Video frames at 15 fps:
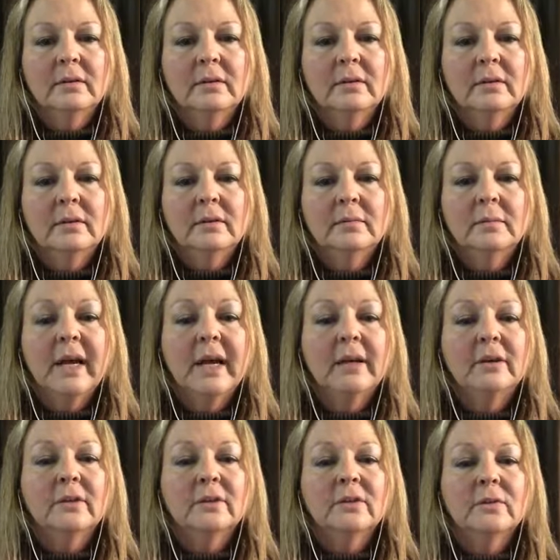It
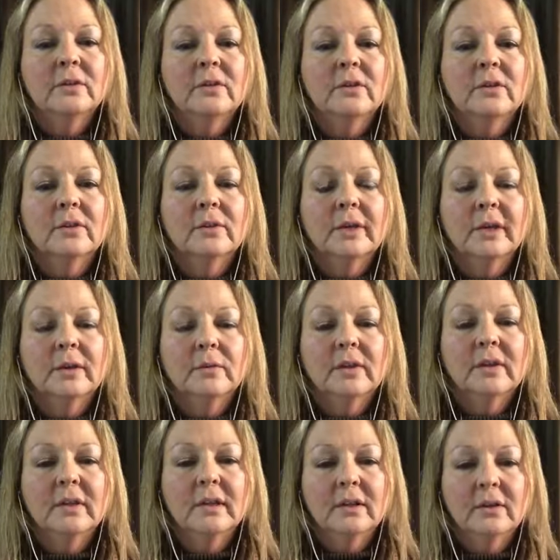matters what's occurring
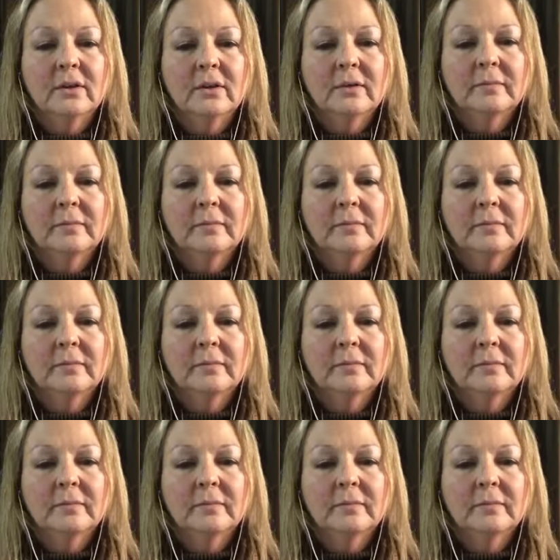within you.